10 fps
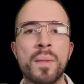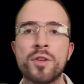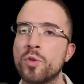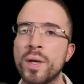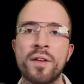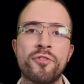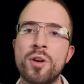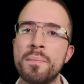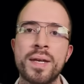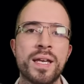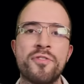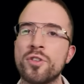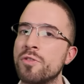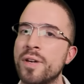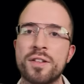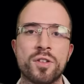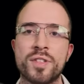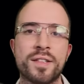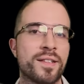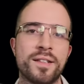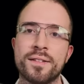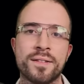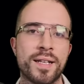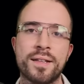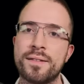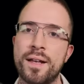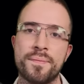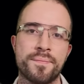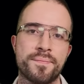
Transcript: must win from me for the rest of this season. It's done.